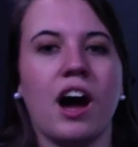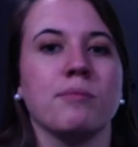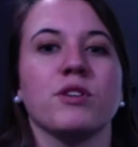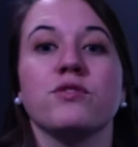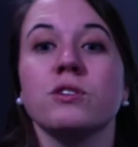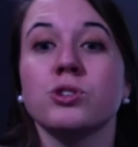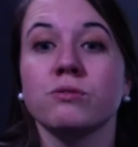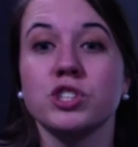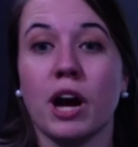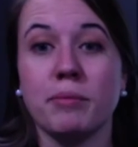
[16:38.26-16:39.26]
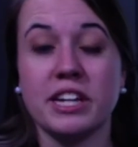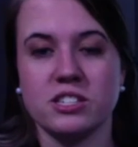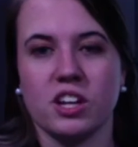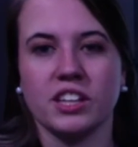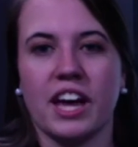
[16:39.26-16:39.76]
The future of shopping
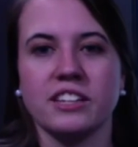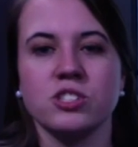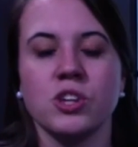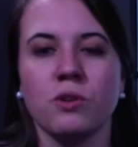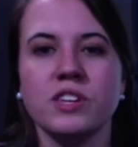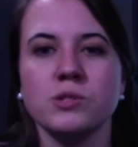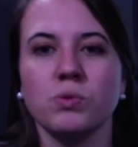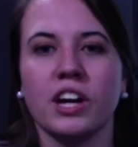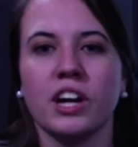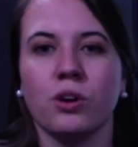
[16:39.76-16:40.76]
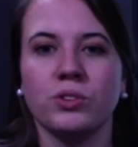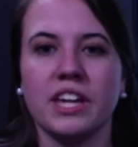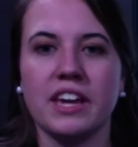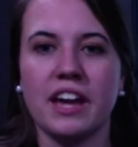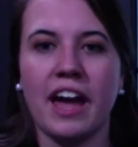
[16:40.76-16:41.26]
is online. So this will not
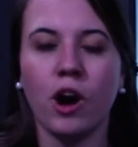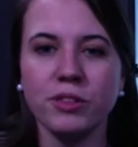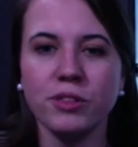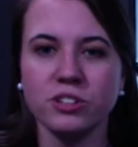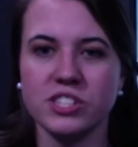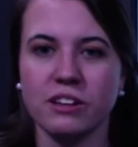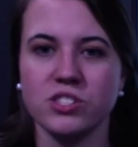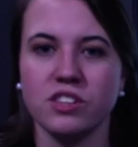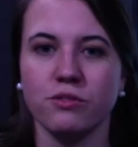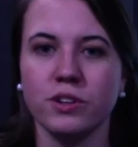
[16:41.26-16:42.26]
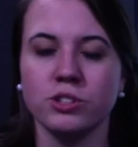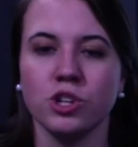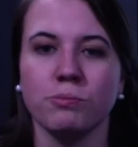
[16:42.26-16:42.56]
only help their sales in the future,